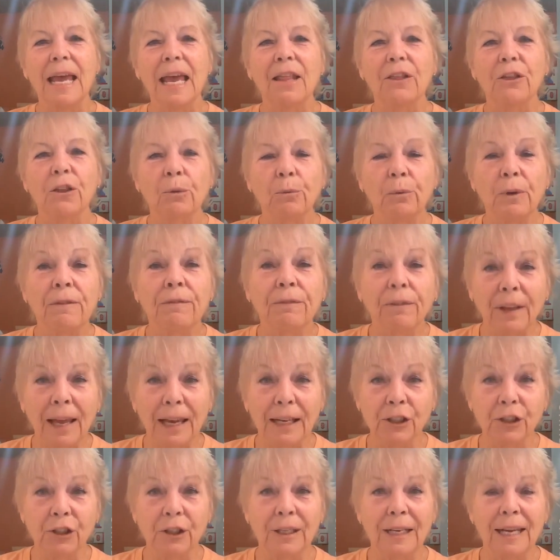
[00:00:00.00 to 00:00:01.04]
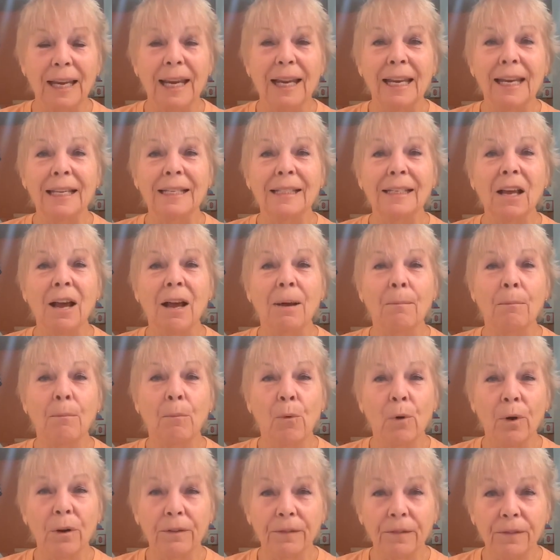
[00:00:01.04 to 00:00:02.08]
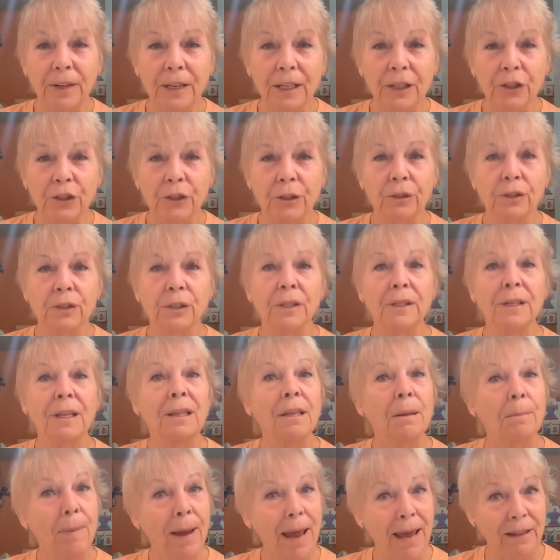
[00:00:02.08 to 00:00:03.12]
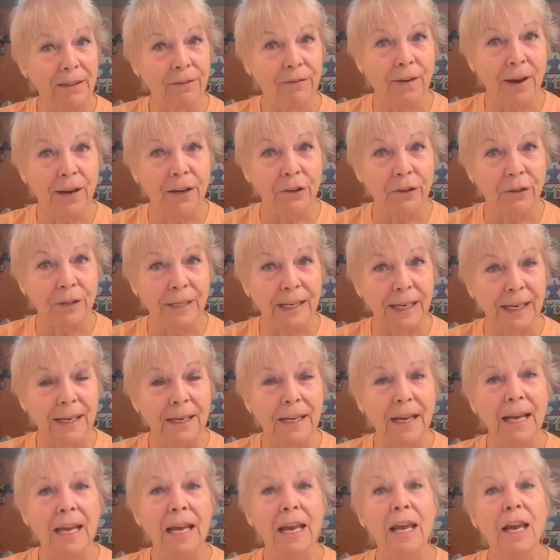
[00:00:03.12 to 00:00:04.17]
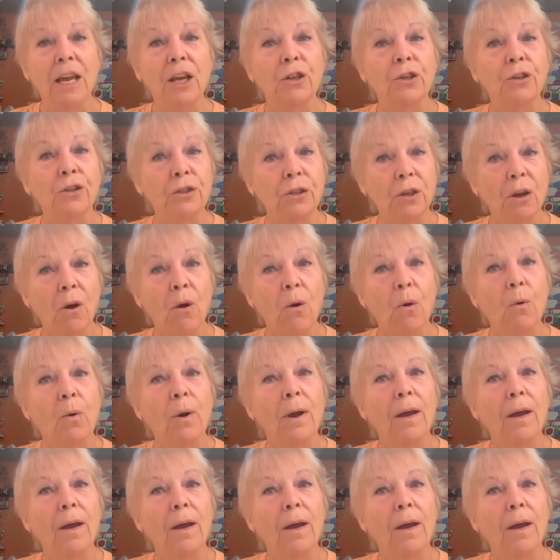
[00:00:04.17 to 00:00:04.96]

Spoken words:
The Reflection, it has got more features than the Pathfinder did. So